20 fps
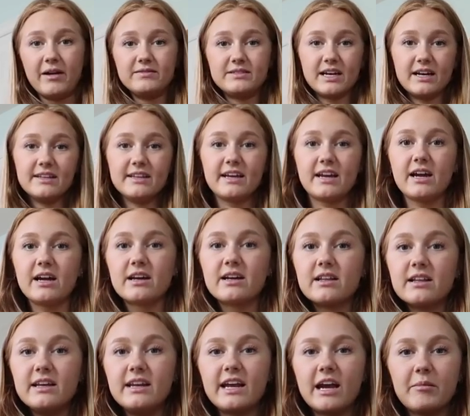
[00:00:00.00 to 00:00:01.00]
I've done like a
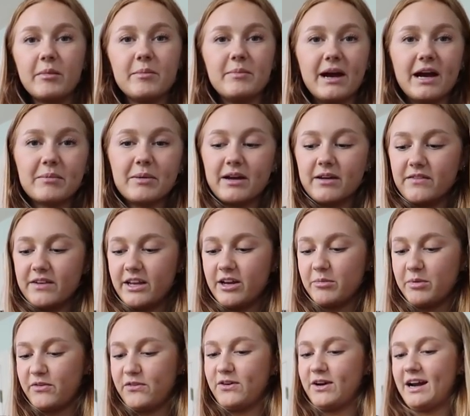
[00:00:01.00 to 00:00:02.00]
cleaning out my backpack video
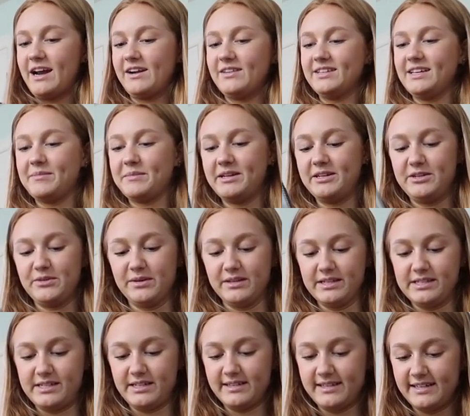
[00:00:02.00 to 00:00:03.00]
before. I don't think I'm gonna do one
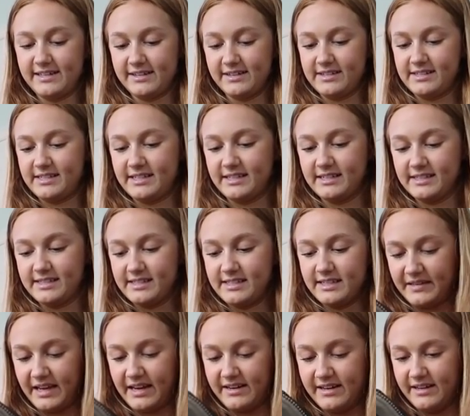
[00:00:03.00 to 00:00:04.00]
this year though, since
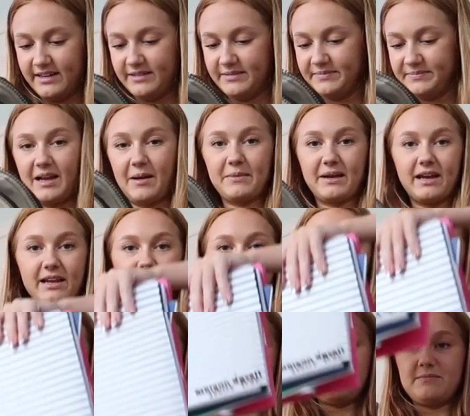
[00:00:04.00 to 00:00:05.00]
I don't know. I'm kind of
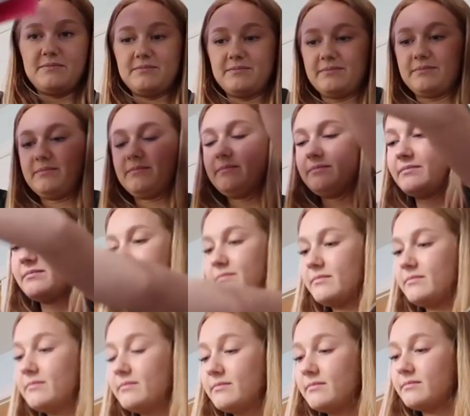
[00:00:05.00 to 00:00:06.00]
just
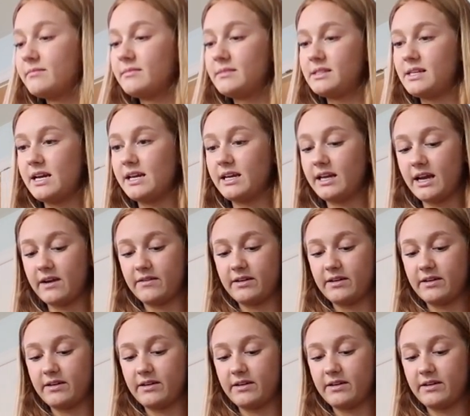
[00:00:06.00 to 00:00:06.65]
taking